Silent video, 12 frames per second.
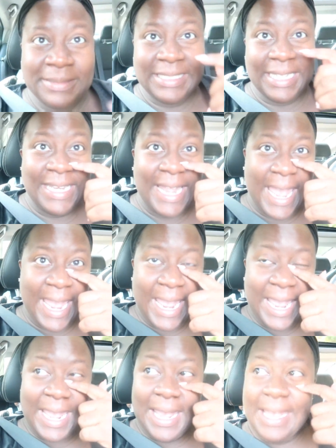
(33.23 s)

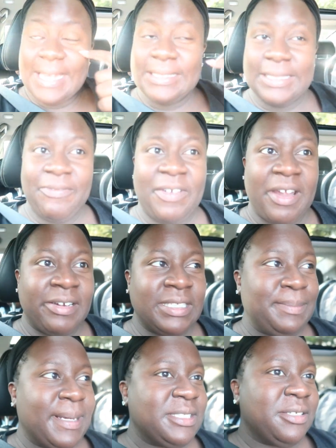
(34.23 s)
Today is a very
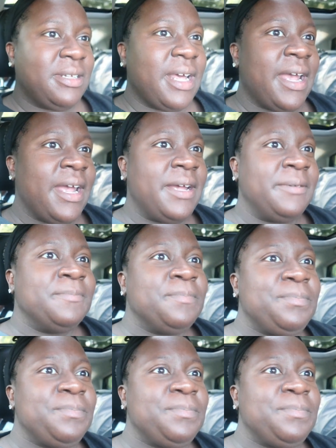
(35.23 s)
special day.